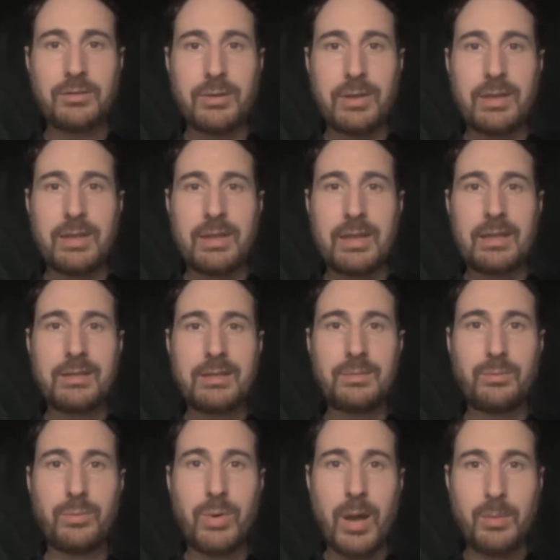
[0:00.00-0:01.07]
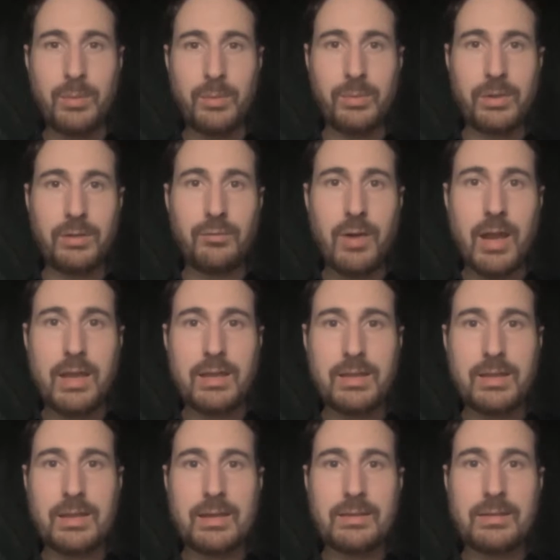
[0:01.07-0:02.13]
So I think that's probably right,
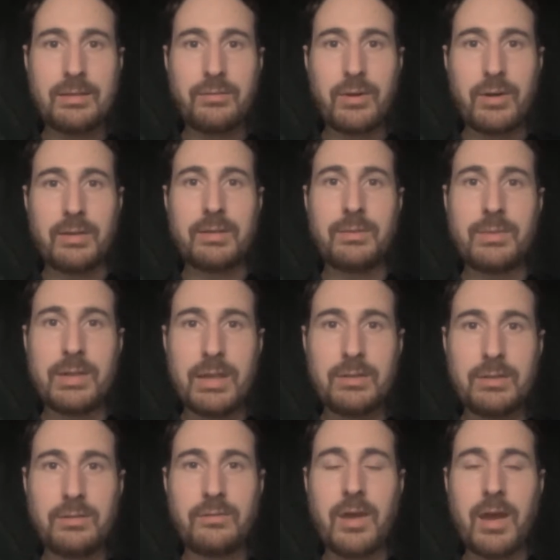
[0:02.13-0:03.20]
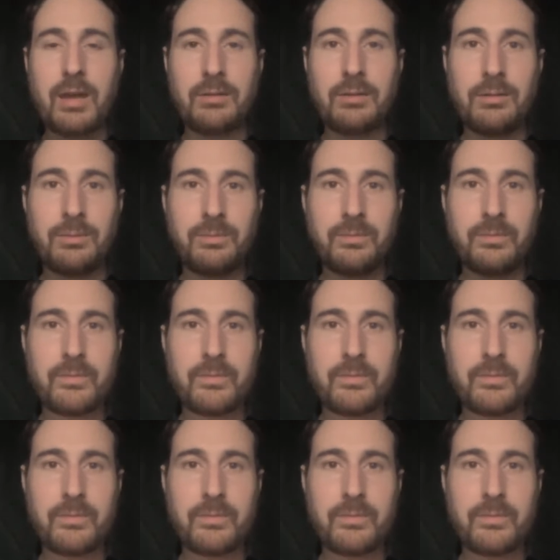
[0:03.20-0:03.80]
that's a very substantial factor.